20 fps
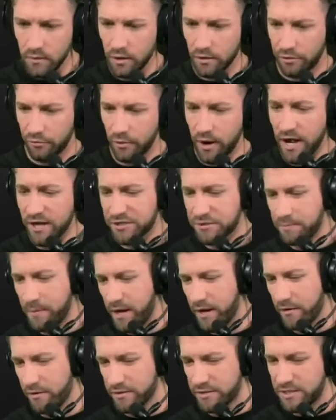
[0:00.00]
Thrash
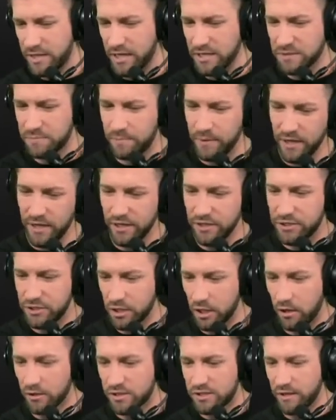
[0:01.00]
Metal says B.
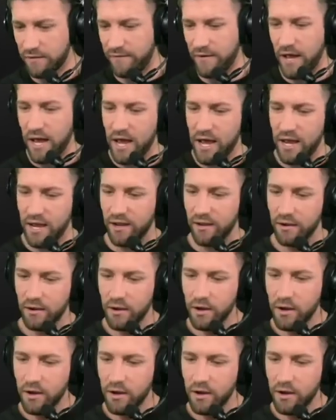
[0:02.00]
Joseph A.